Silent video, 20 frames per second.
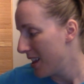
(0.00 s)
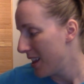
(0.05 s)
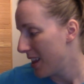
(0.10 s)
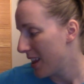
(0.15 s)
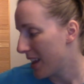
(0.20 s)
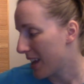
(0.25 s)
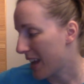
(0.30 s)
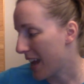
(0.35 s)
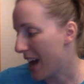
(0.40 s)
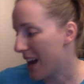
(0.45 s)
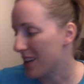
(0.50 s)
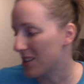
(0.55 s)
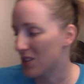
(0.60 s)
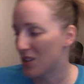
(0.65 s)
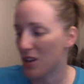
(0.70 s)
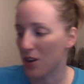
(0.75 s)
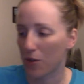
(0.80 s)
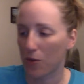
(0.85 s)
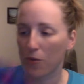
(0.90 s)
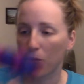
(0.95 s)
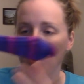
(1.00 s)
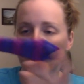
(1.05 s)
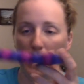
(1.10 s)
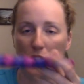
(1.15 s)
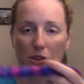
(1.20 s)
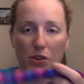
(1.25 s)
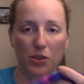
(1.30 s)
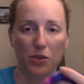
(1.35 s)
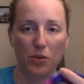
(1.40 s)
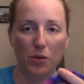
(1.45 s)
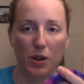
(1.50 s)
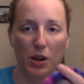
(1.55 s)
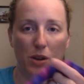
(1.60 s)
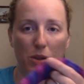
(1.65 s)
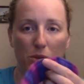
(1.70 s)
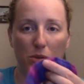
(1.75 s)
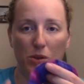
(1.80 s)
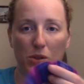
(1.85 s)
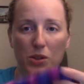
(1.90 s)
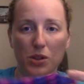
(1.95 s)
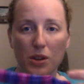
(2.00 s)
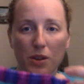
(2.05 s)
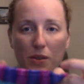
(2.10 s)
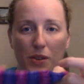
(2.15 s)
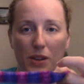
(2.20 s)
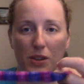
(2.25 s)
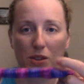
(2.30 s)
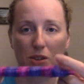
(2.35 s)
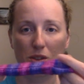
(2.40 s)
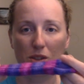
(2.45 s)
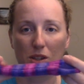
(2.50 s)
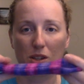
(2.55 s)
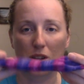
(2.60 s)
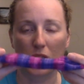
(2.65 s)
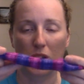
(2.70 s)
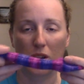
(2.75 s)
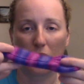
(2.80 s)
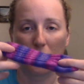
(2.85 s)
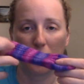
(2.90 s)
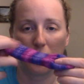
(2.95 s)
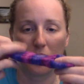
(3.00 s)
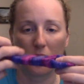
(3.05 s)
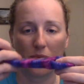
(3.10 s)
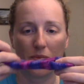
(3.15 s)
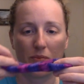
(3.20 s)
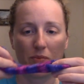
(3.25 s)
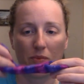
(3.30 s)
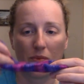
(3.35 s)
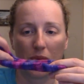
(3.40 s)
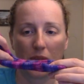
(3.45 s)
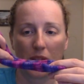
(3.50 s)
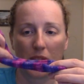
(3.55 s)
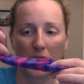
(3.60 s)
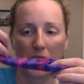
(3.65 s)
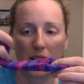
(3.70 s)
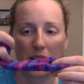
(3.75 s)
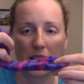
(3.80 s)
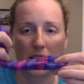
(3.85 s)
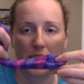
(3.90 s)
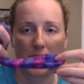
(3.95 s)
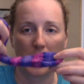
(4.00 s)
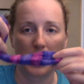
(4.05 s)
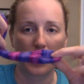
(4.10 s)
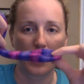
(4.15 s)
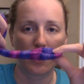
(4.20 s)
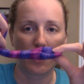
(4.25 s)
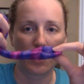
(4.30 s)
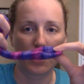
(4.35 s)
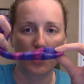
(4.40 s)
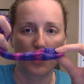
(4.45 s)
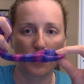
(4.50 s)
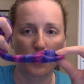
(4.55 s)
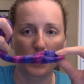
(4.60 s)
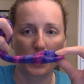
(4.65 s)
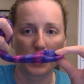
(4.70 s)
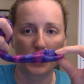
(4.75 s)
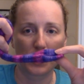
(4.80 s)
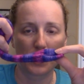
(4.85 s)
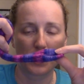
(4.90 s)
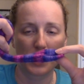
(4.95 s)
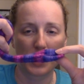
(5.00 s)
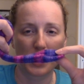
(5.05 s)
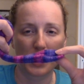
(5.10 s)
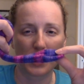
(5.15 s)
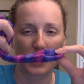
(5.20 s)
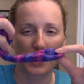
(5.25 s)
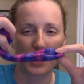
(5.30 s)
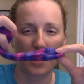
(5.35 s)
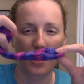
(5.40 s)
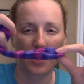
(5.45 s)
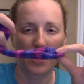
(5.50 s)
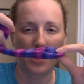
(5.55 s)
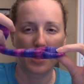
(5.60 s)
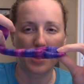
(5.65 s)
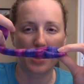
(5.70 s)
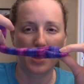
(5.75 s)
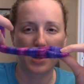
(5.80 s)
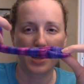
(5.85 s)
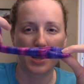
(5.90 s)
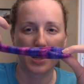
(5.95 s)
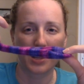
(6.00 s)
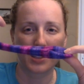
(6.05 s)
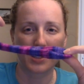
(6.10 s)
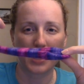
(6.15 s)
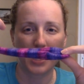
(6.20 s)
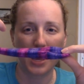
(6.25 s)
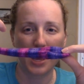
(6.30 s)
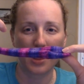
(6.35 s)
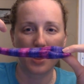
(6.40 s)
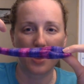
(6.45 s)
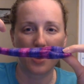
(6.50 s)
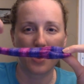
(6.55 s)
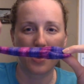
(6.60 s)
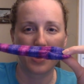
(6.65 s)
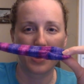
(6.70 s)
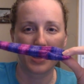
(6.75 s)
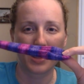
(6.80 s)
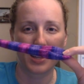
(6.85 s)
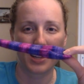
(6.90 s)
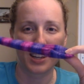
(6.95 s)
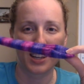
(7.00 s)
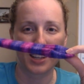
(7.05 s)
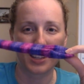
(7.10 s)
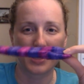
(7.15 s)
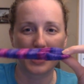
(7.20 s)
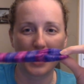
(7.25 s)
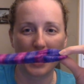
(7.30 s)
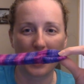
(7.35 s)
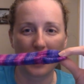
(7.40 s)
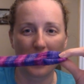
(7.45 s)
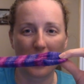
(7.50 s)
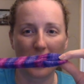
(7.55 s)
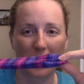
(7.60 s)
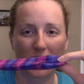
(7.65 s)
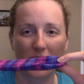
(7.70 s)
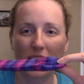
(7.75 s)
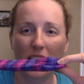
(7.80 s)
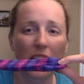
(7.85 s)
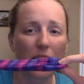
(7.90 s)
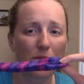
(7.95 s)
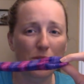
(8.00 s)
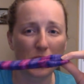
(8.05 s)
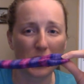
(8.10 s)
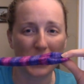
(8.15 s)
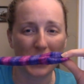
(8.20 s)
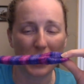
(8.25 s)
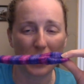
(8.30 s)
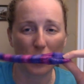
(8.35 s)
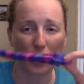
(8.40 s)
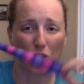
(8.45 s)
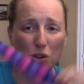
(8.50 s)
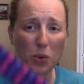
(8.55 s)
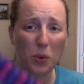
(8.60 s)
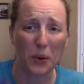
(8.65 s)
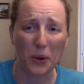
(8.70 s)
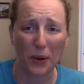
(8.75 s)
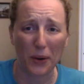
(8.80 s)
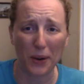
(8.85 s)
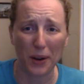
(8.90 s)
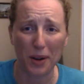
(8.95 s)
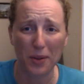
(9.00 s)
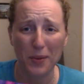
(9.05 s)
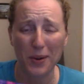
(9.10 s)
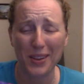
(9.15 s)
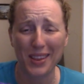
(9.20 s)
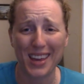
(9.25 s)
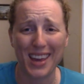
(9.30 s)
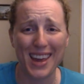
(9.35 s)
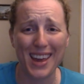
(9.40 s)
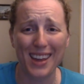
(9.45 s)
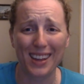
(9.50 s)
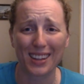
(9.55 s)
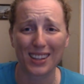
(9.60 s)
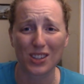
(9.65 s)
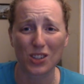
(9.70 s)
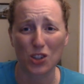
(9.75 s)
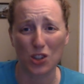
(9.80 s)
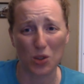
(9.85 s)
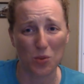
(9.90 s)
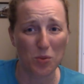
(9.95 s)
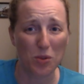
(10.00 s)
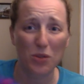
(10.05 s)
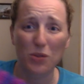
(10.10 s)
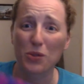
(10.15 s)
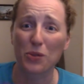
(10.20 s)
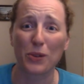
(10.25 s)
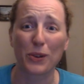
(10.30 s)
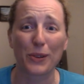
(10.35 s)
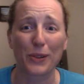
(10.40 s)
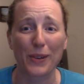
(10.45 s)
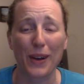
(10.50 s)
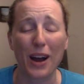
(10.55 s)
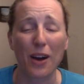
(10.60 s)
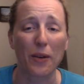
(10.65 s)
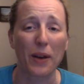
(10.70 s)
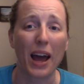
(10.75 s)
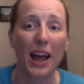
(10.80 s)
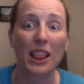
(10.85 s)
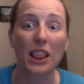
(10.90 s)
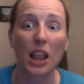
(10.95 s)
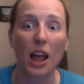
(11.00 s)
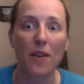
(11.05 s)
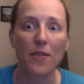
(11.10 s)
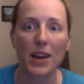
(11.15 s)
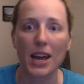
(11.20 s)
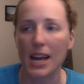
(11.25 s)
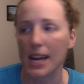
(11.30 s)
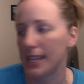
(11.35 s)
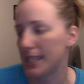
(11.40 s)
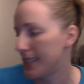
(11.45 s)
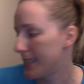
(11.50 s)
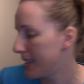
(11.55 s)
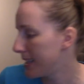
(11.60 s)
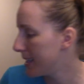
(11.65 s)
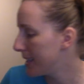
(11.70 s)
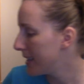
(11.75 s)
like, as their foot grows. So if this is the toe, and their little foot is only this long, and then it gets that long, and then it gets that long, the cuff just gets shorter, and where the heel is just moves further out. I love it.